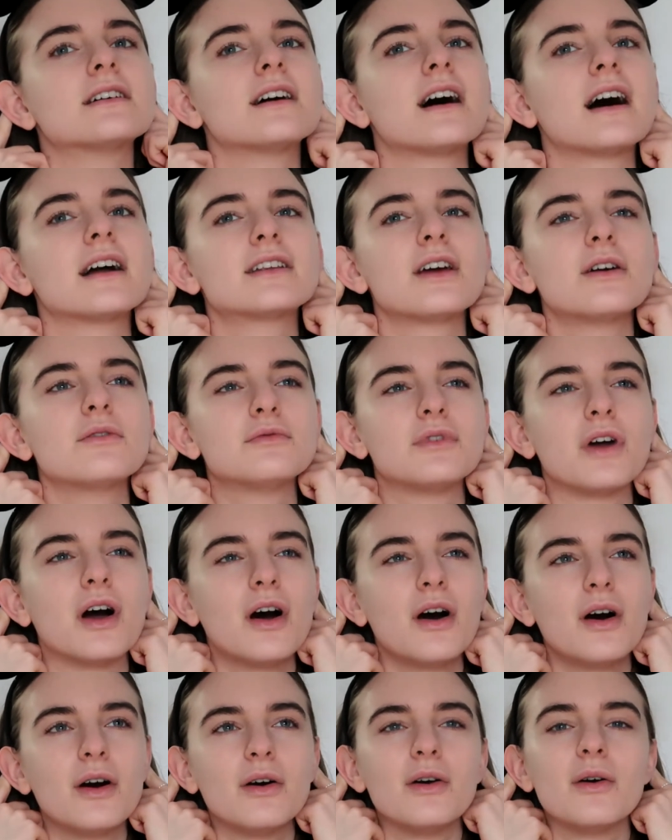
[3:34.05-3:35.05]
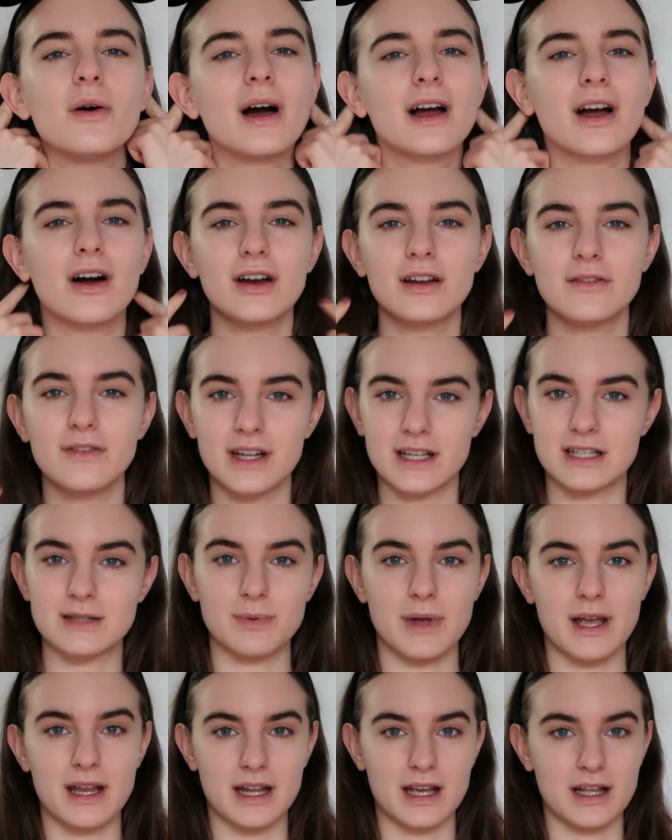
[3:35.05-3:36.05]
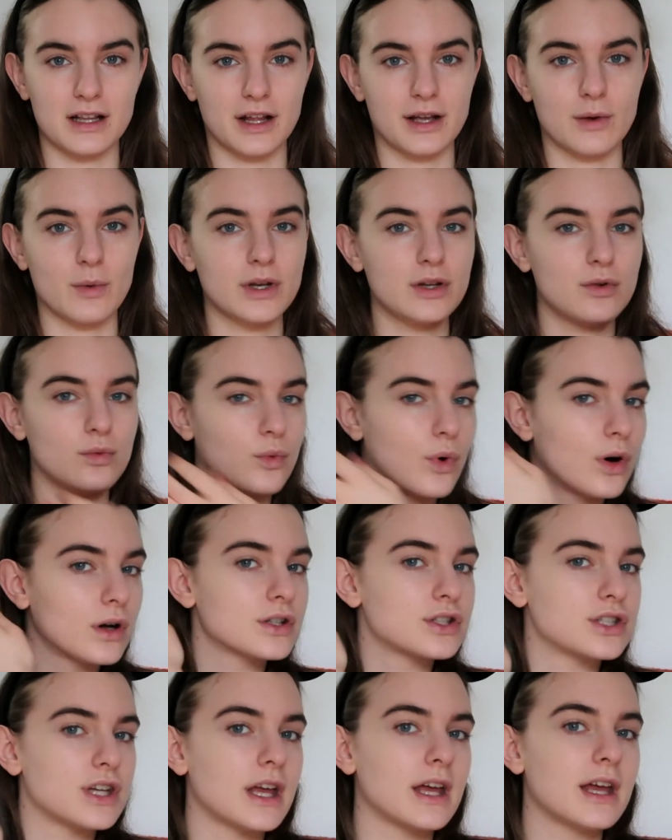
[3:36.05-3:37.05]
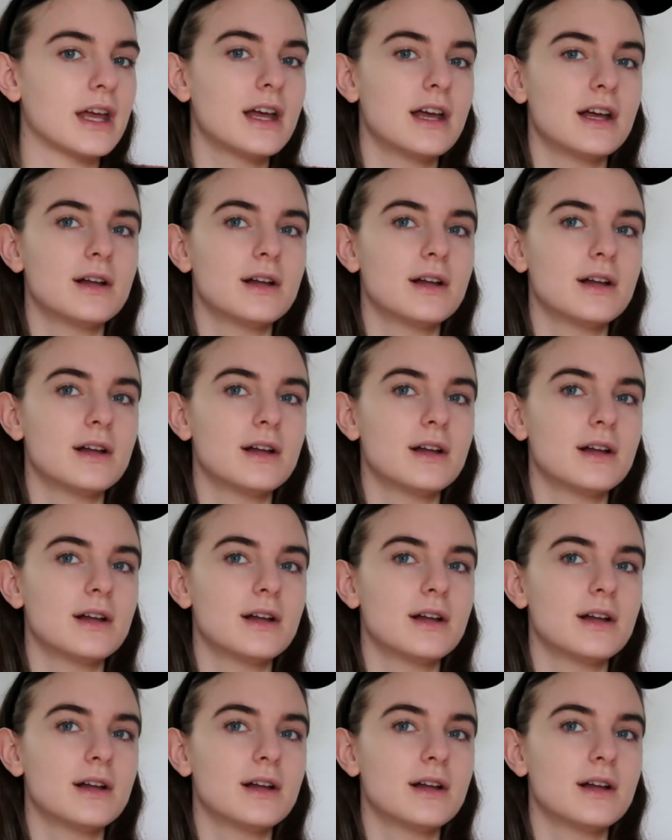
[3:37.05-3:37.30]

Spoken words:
I don't know, I can't even explain it. Like, when you watch it,